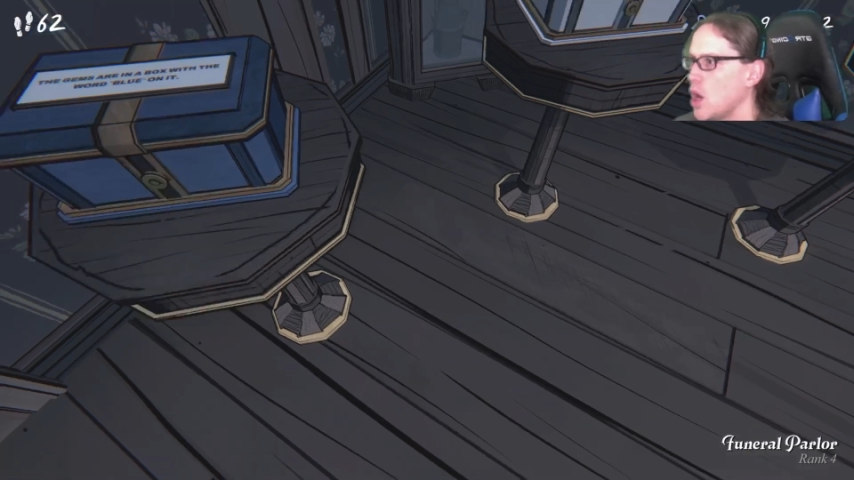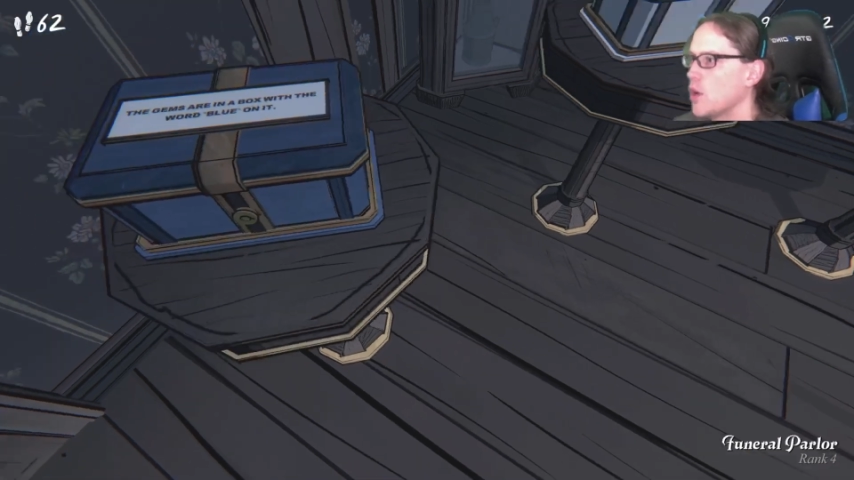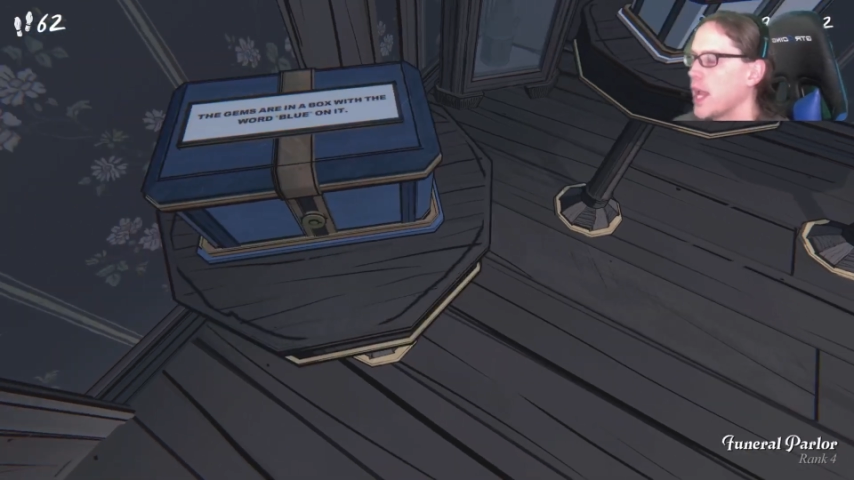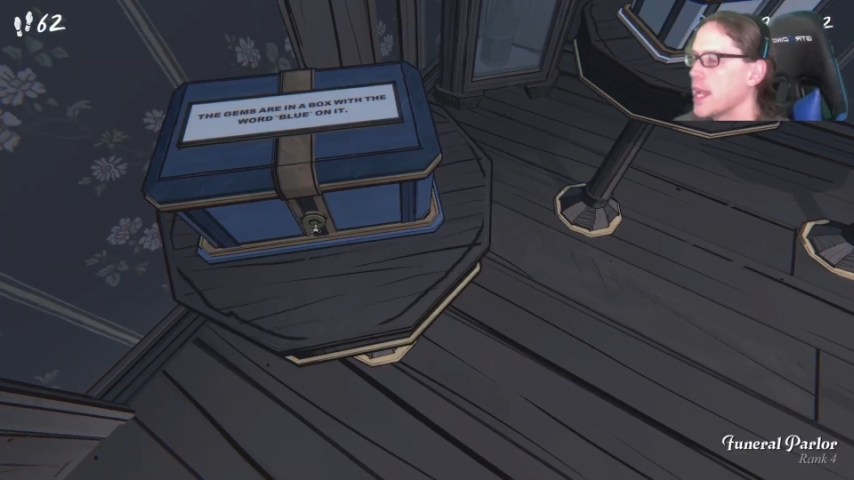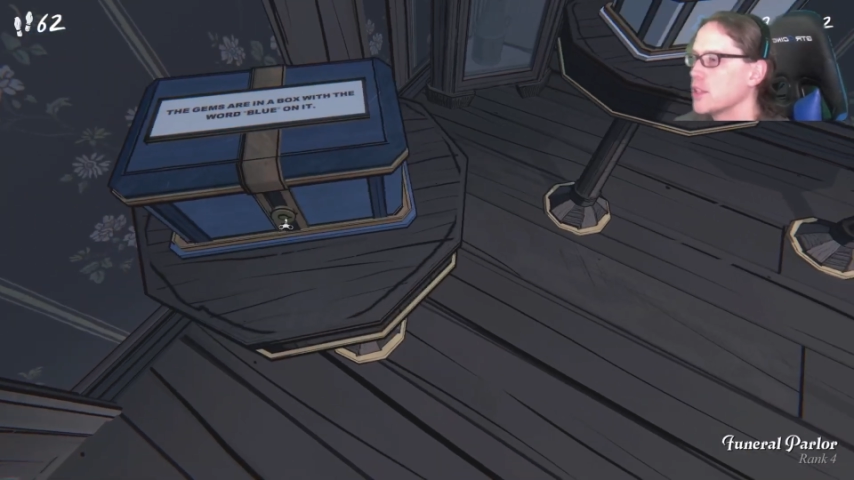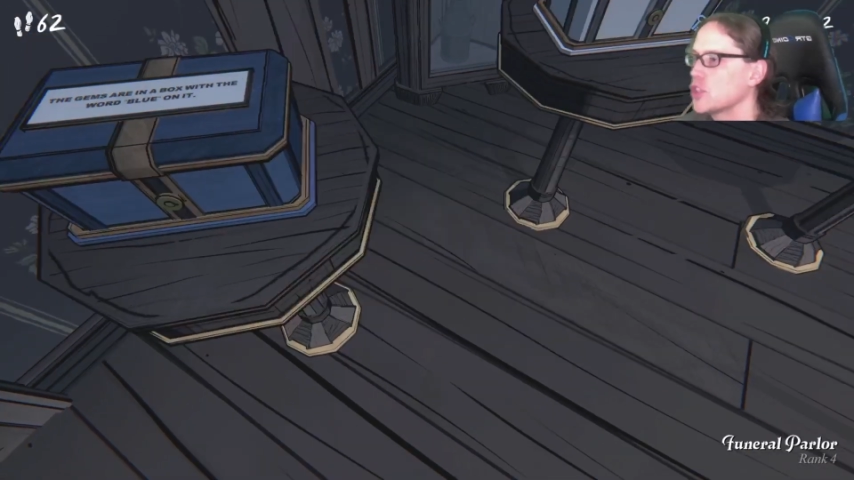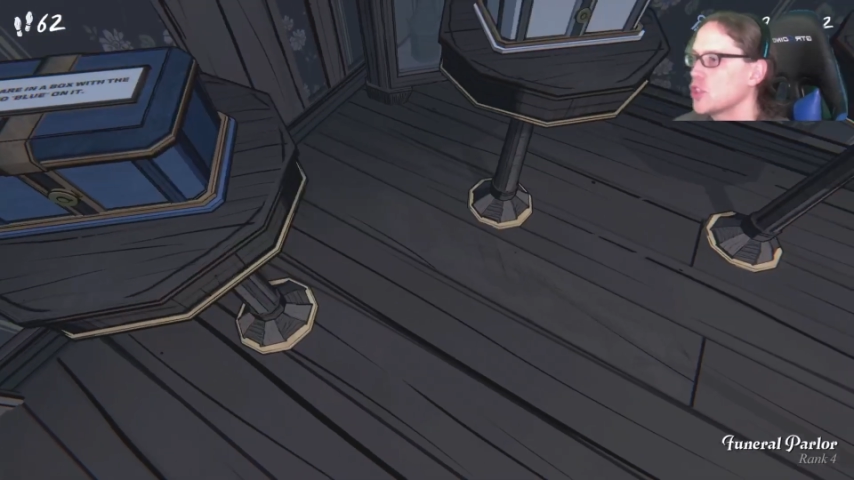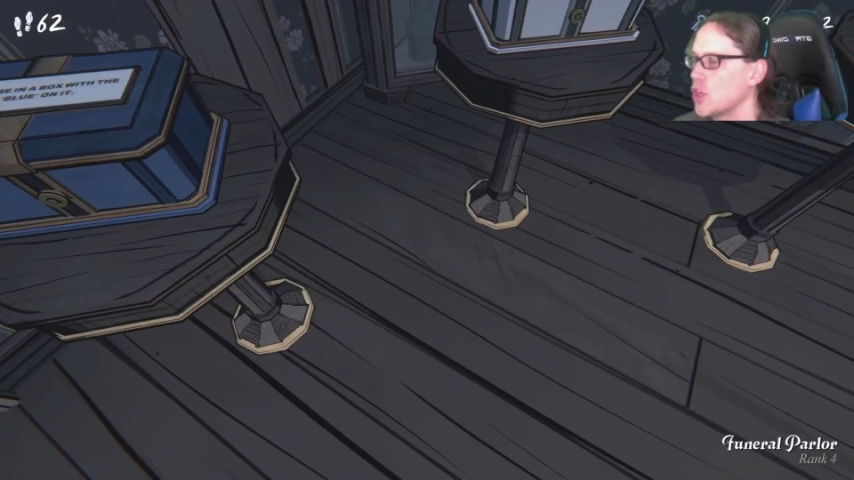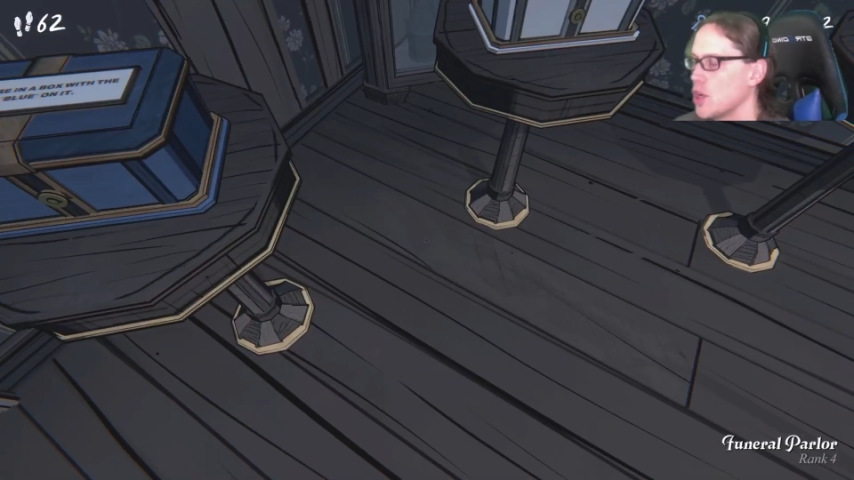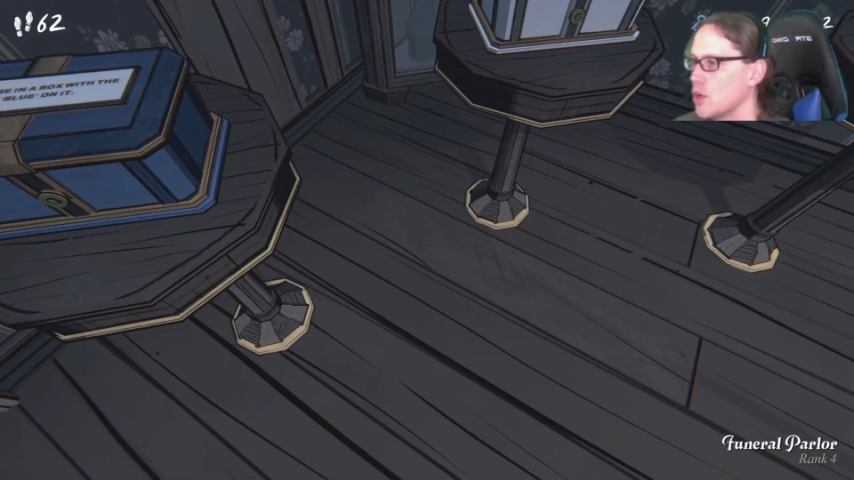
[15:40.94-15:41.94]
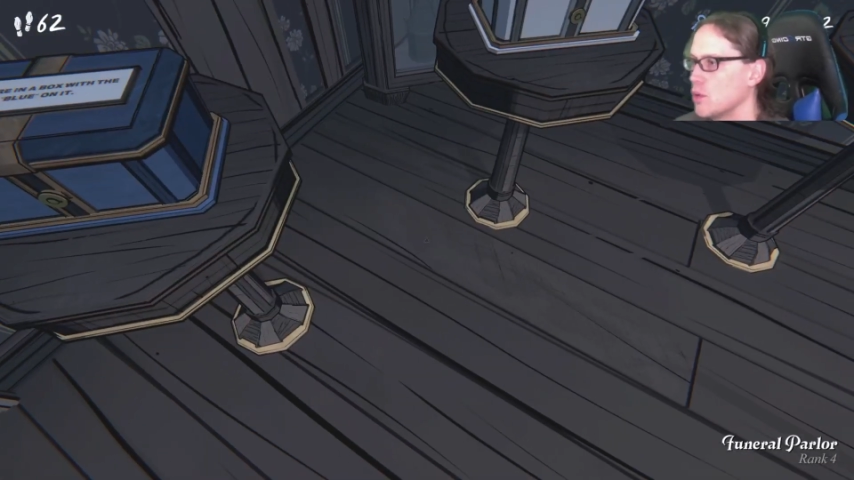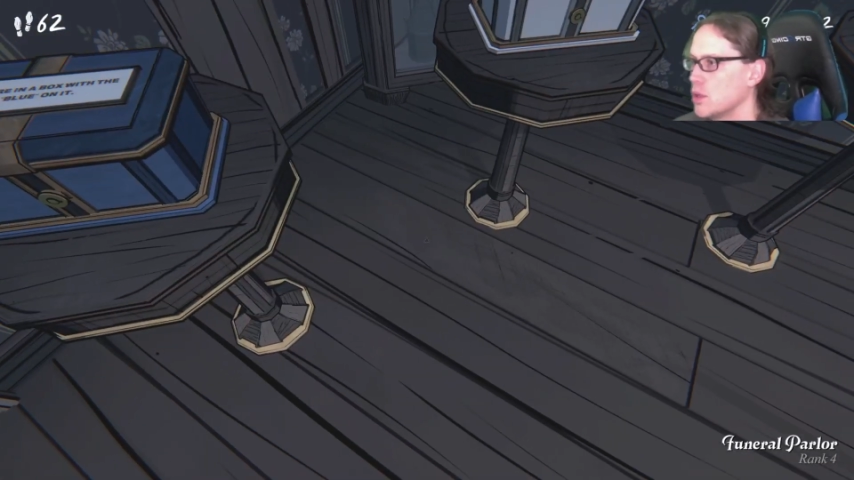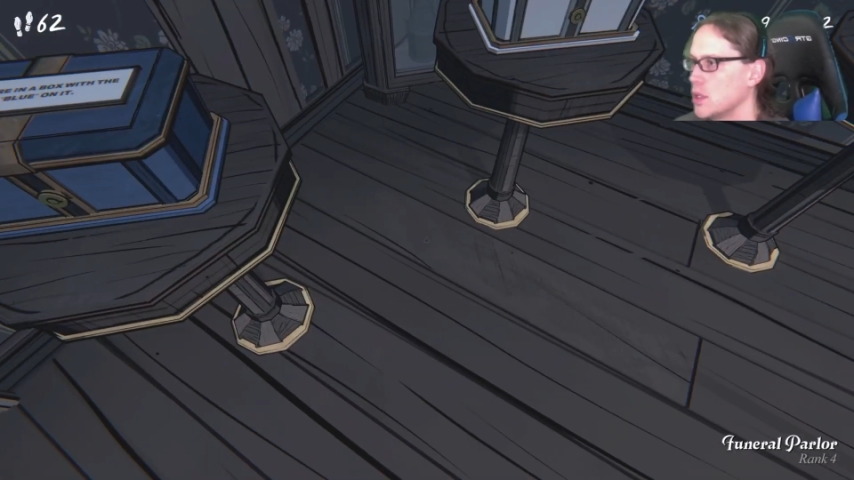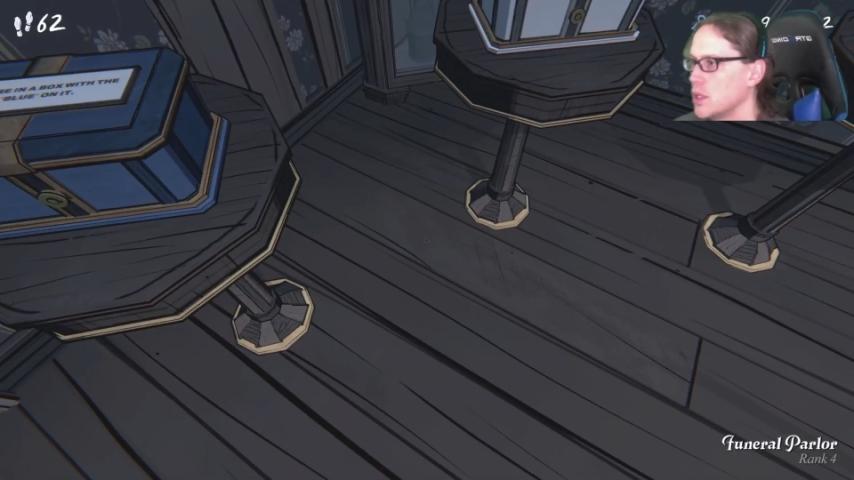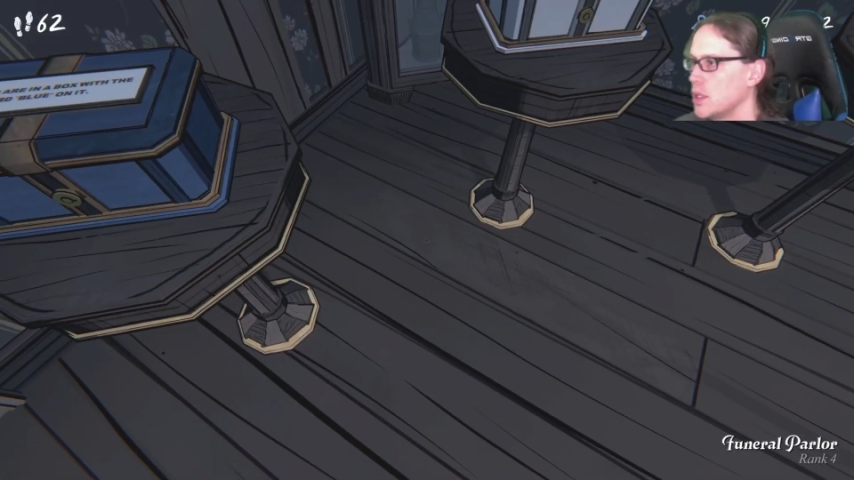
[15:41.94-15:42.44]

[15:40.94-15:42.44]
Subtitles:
Okay, so